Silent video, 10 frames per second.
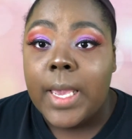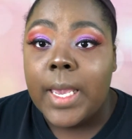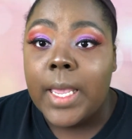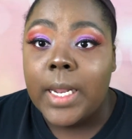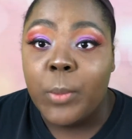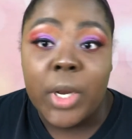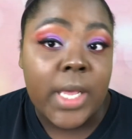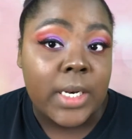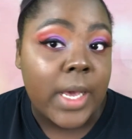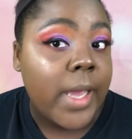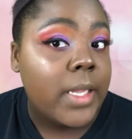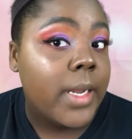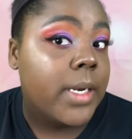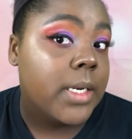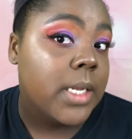and I went ahead and
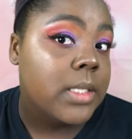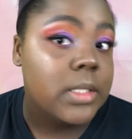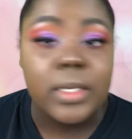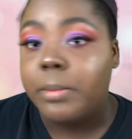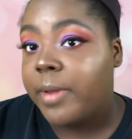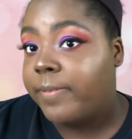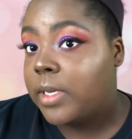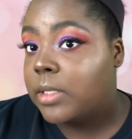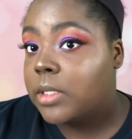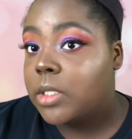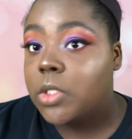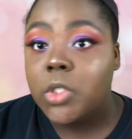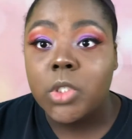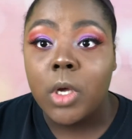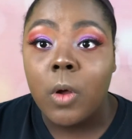highlighted and set my face.
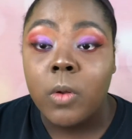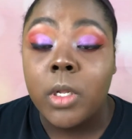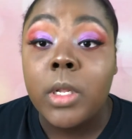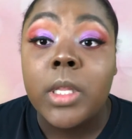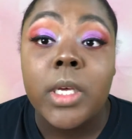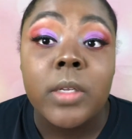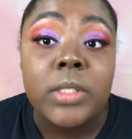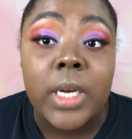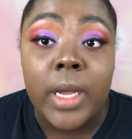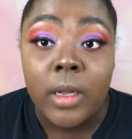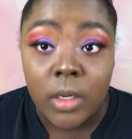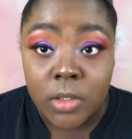So the only thing else that I